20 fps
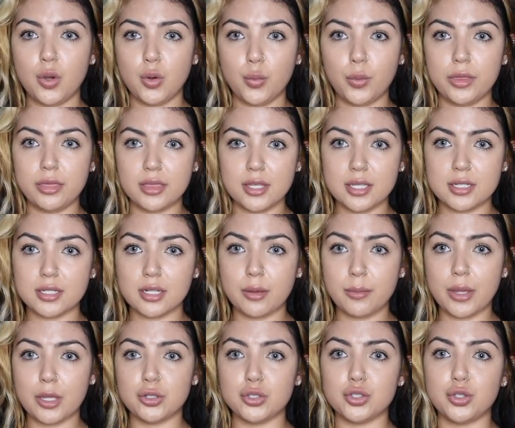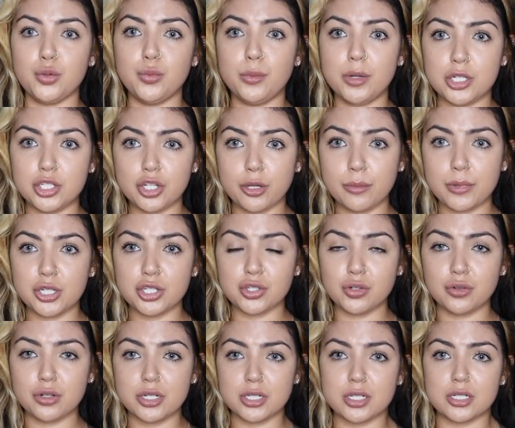when things come out too much on my
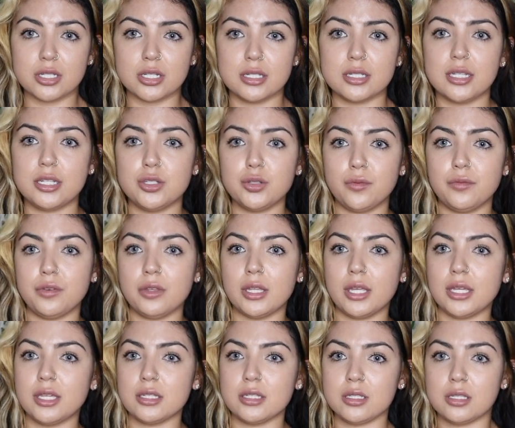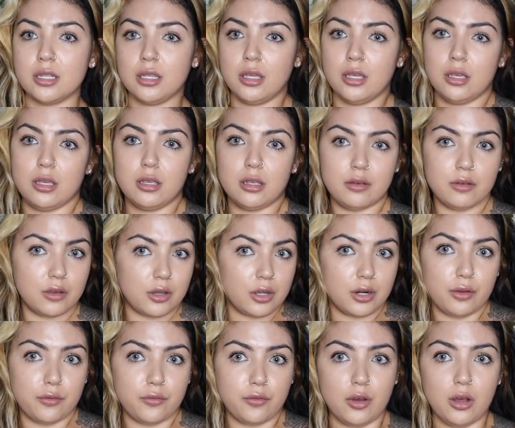shoulders just because I do feel like it's
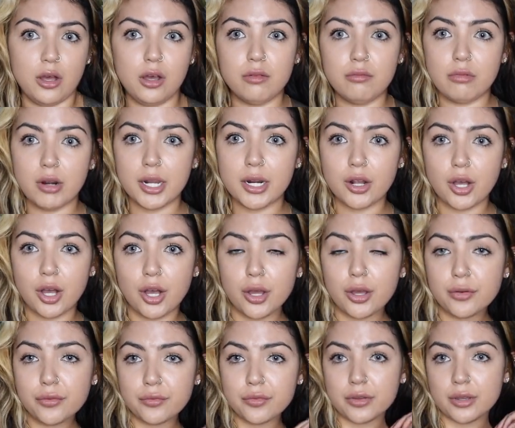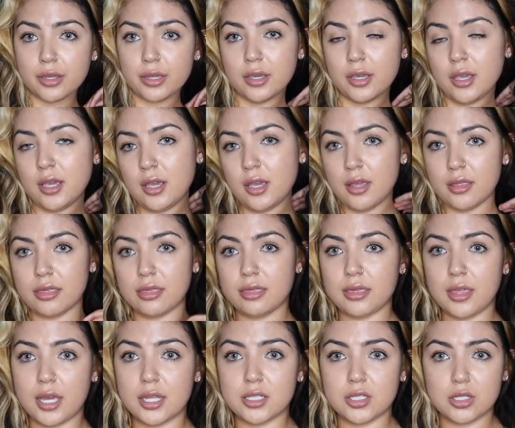gonna fall right off.
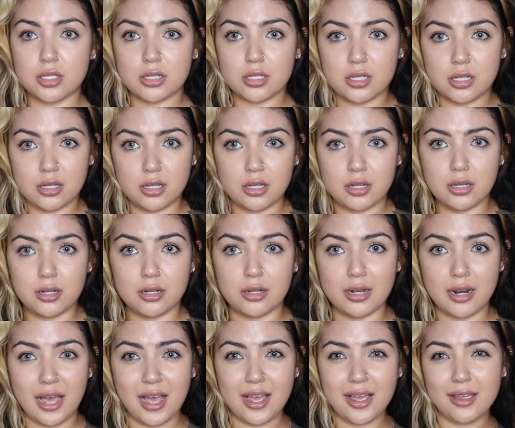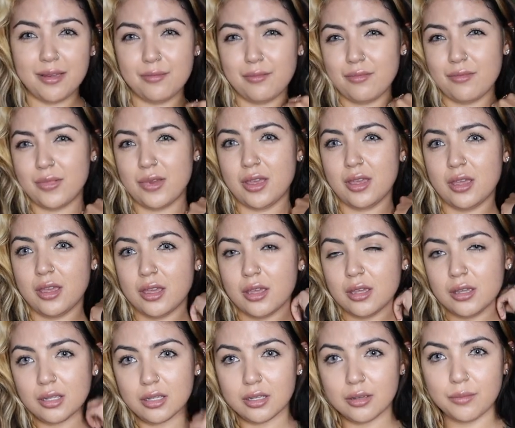That's not
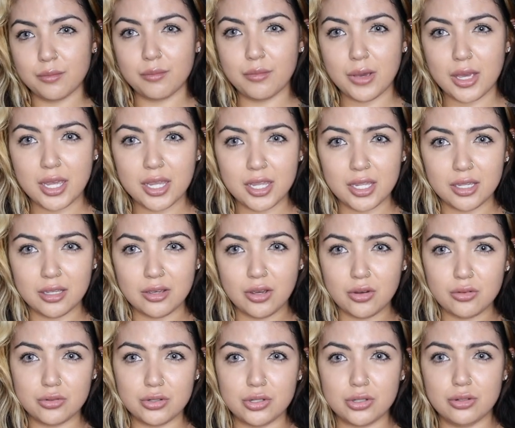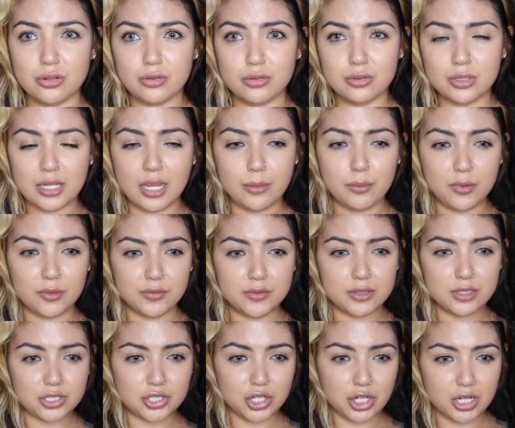my go-to type of
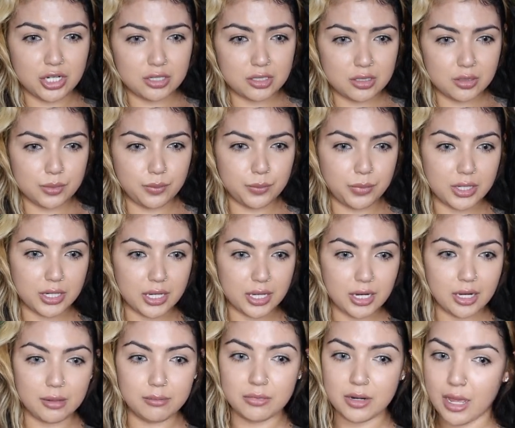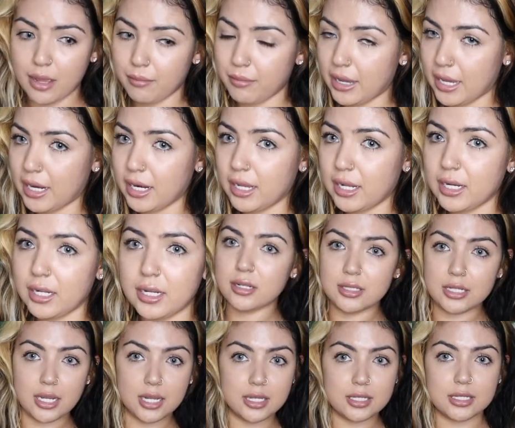shirts, but again, I'm not mad at it.
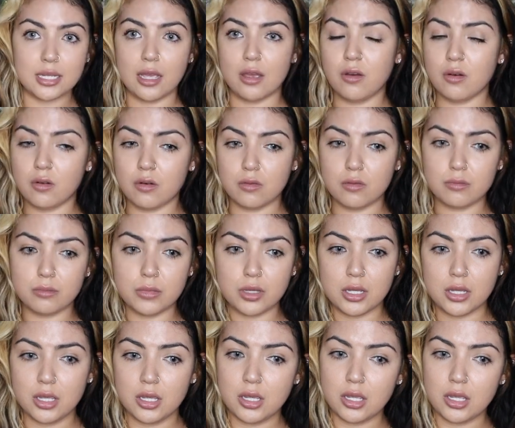Days at home,